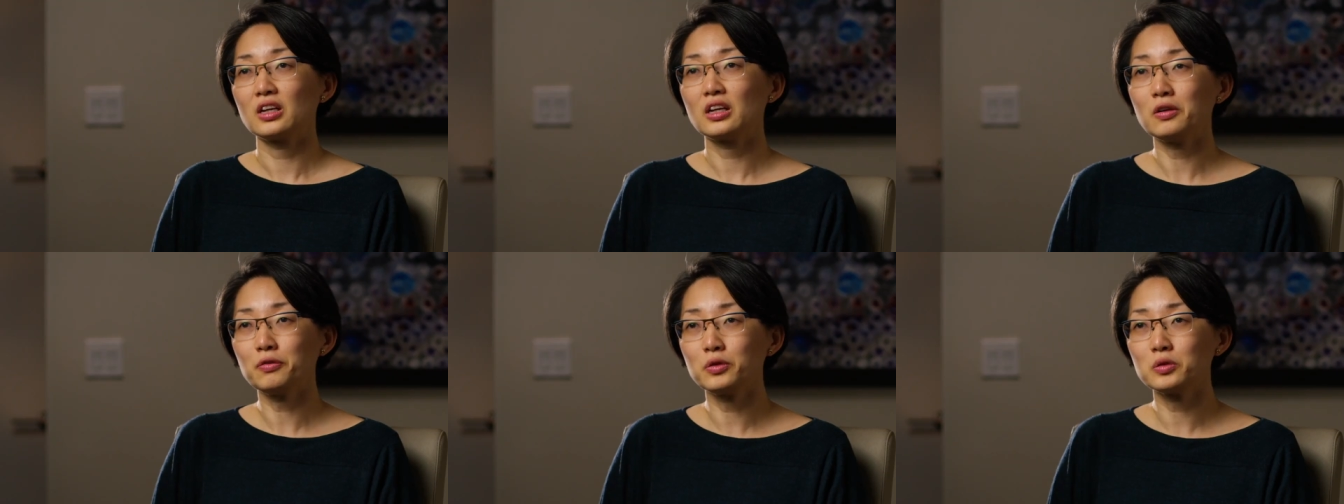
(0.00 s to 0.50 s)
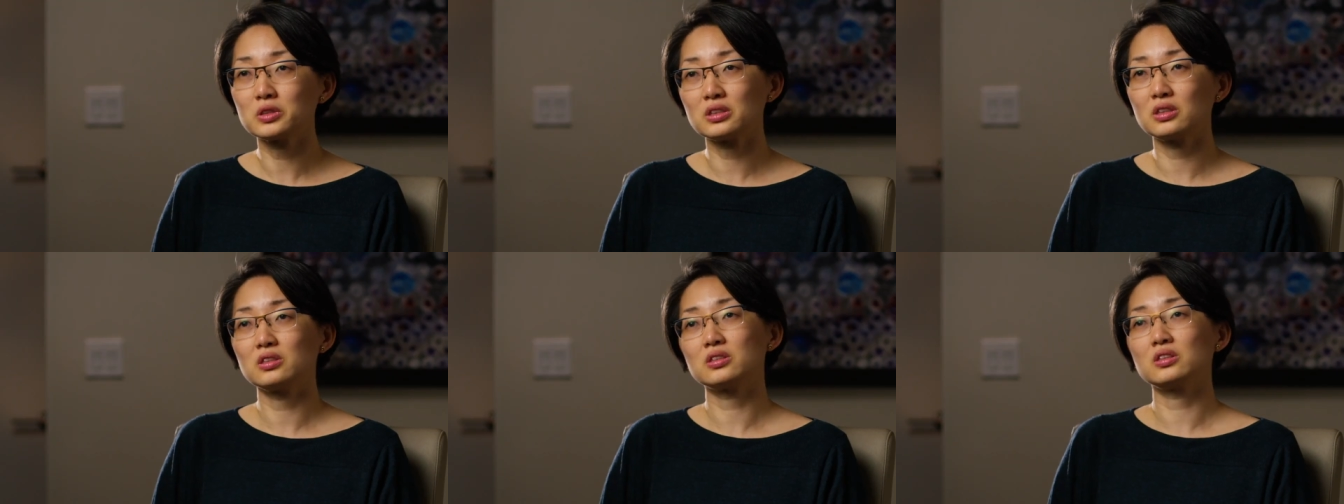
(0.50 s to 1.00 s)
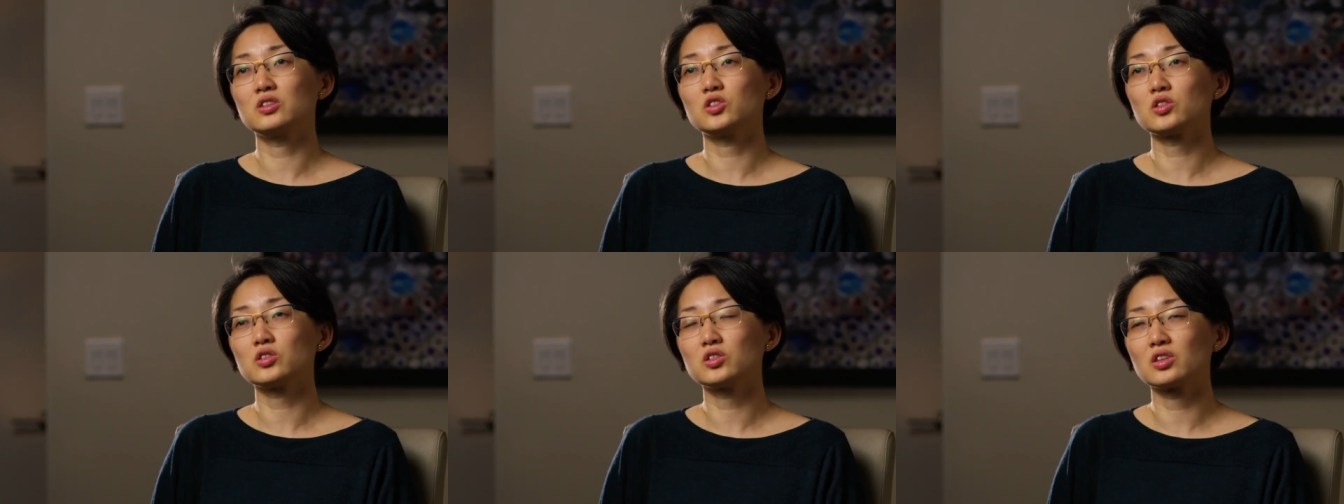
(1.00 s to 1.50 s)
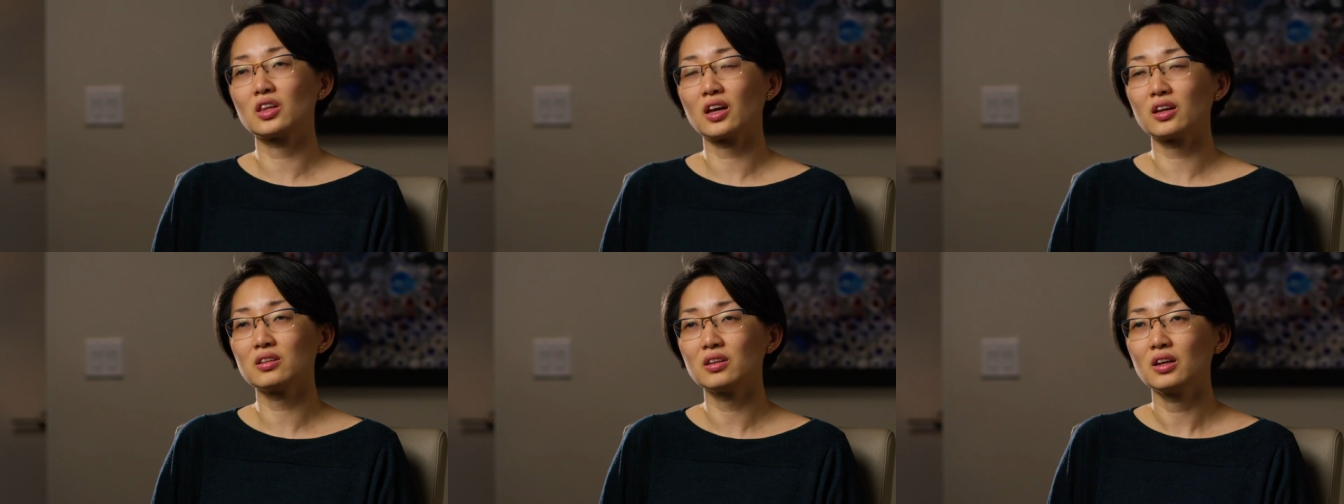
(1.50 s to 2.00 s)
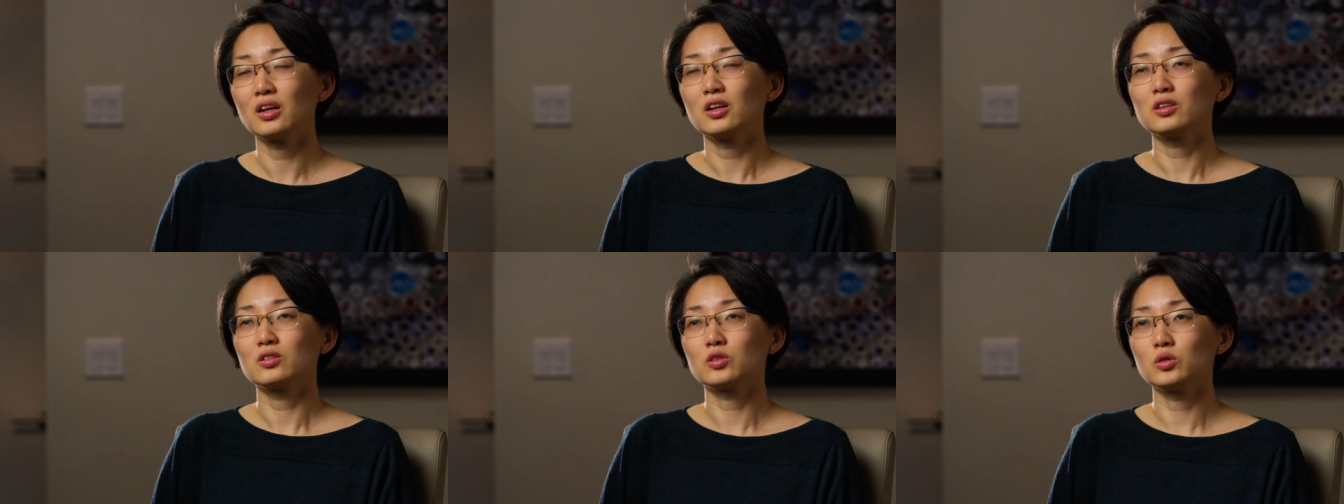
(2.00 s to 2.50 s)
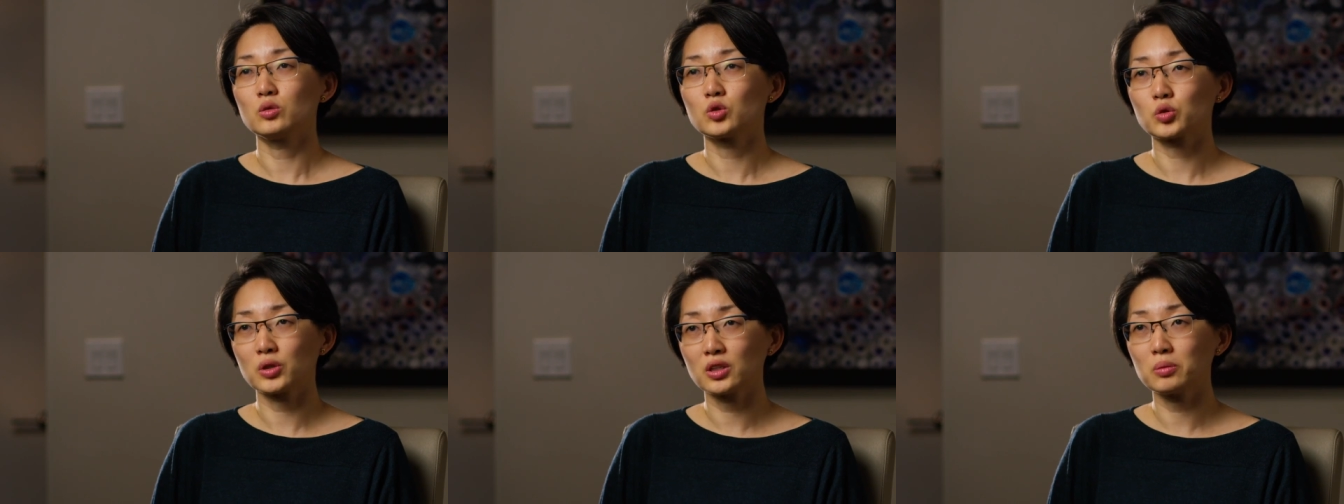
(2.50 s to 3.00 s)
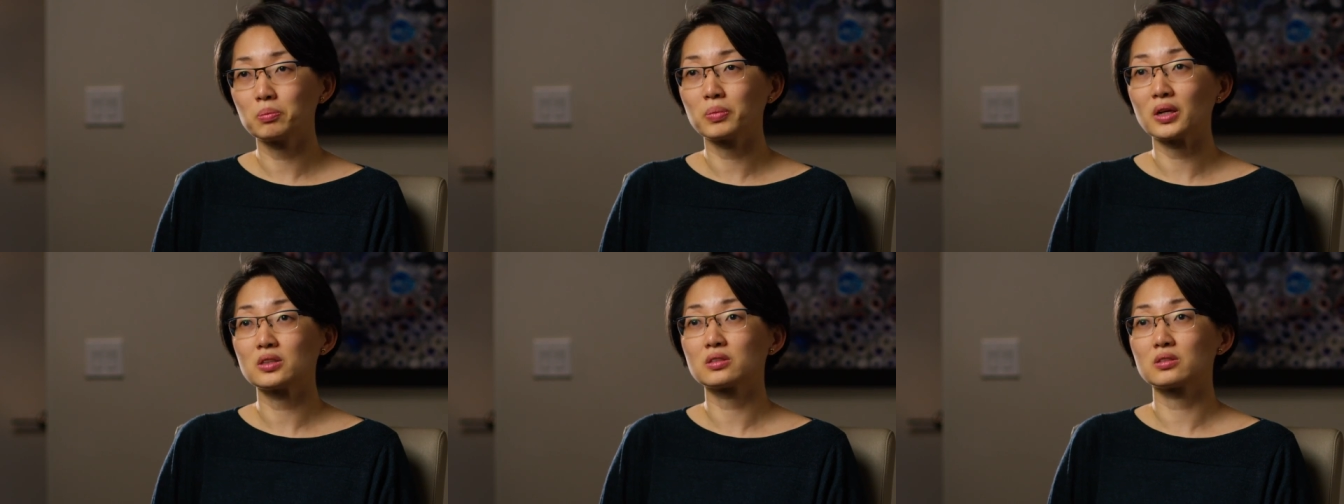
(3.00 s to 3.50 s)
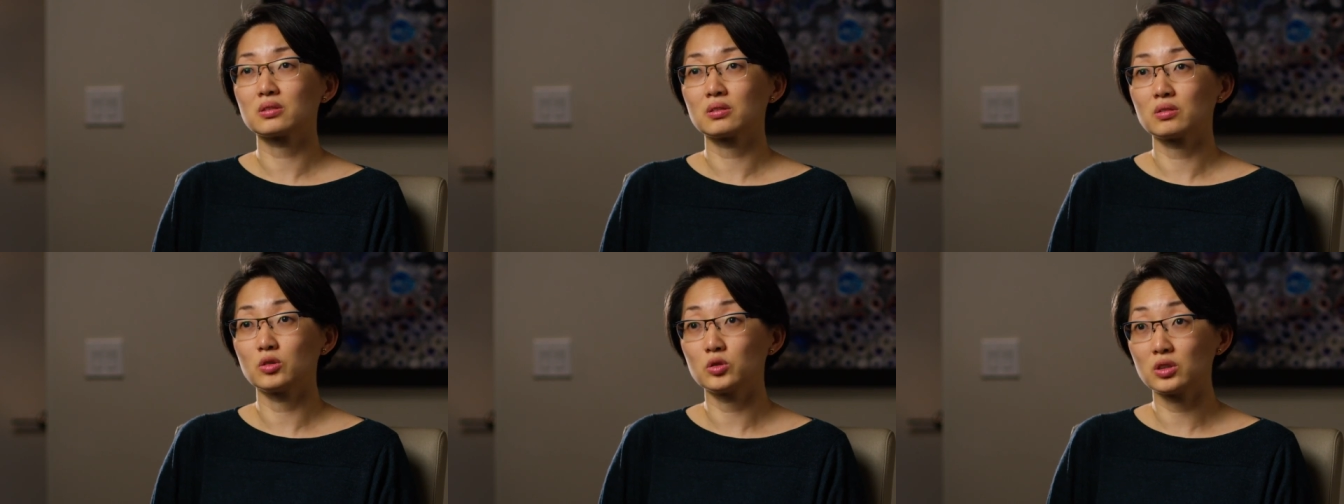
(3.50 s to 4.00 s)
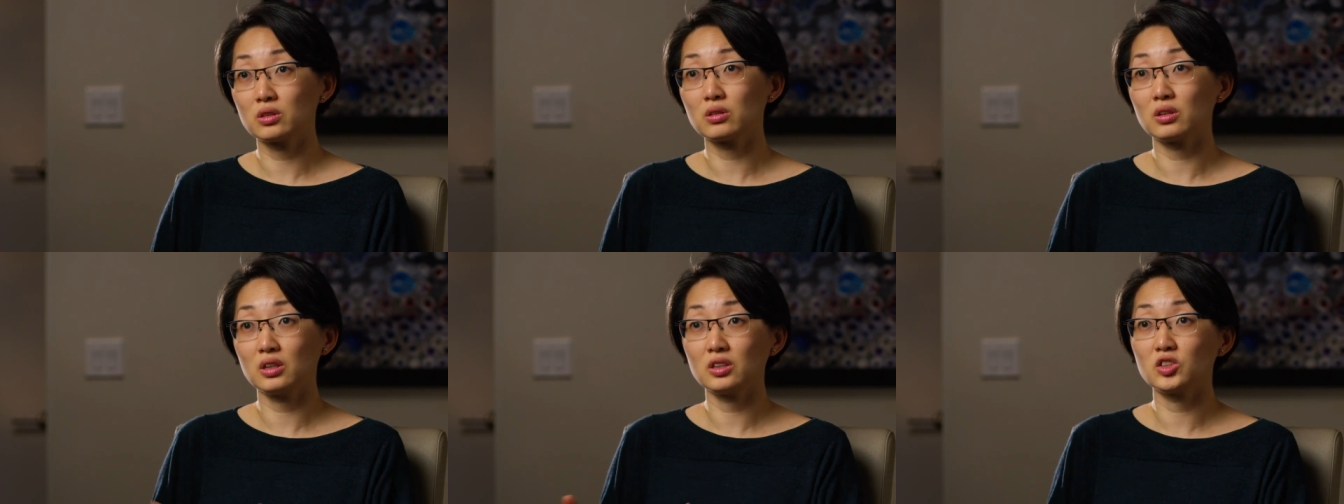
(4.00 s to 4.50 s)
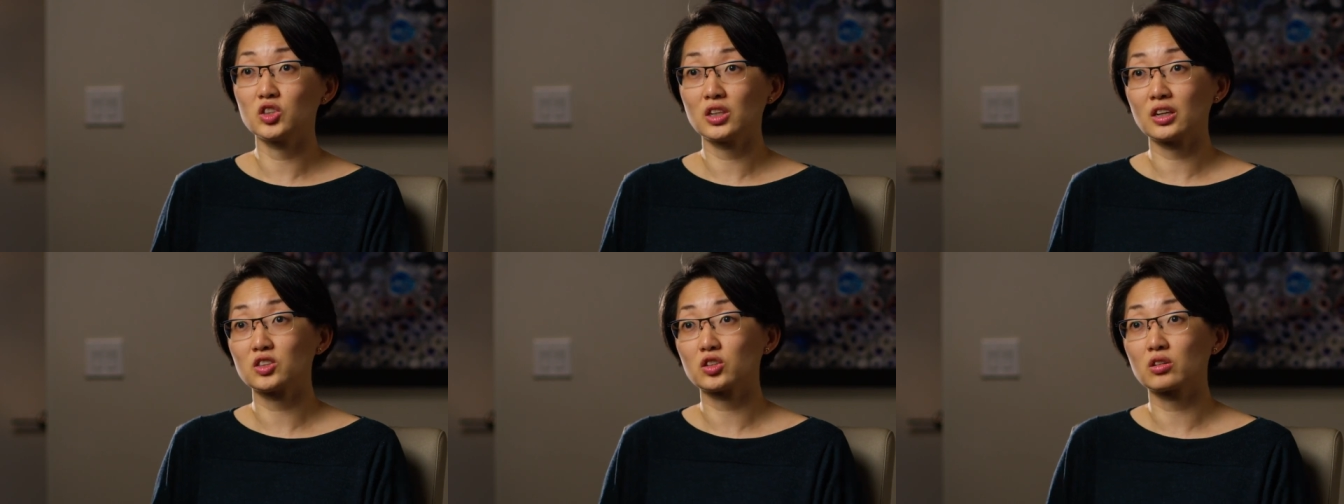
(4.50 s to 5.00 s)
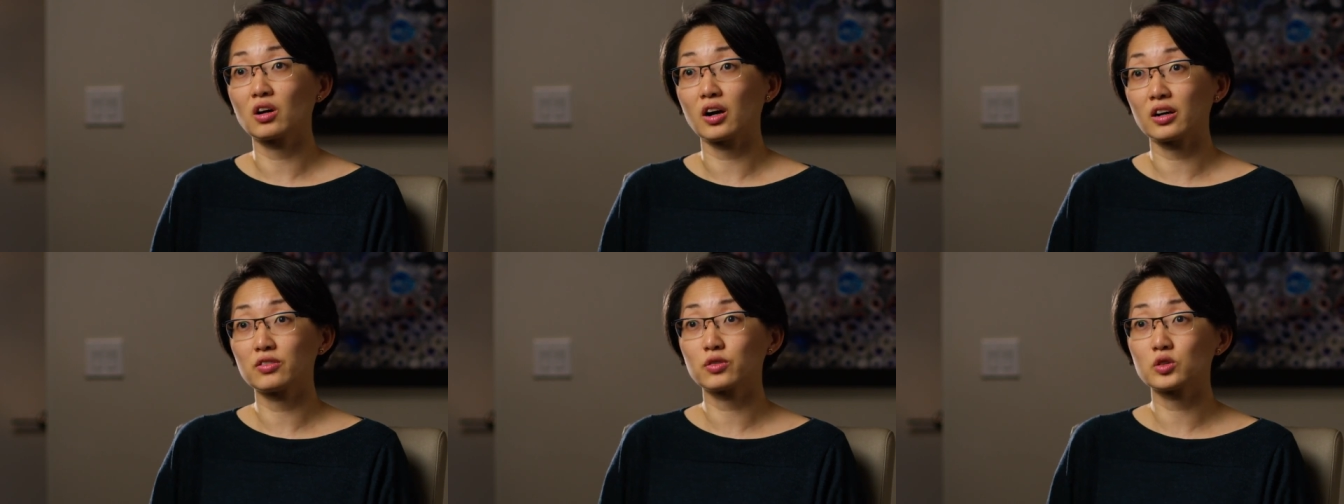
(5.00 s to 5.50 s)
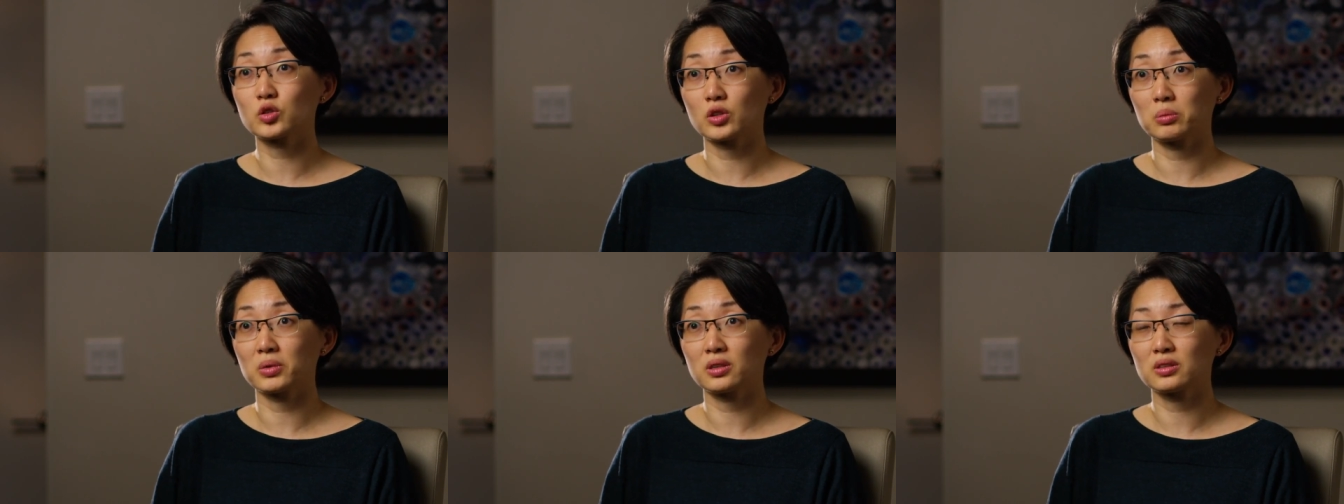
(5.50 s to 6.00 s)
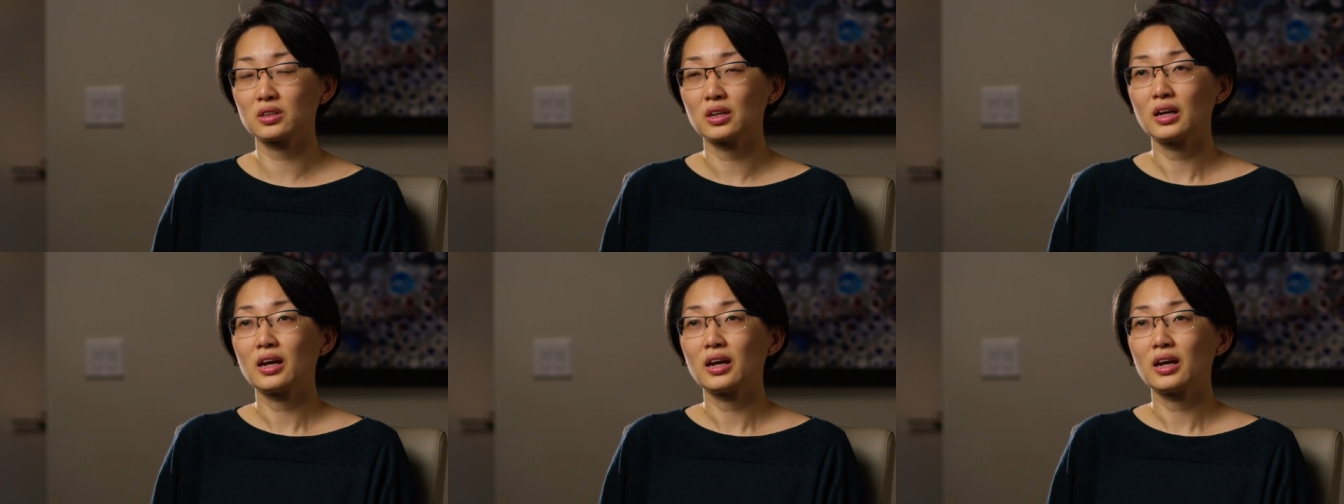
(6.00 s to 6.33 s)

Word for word: If you see seizures, then to treat it based using the E E G as your guide for treatment,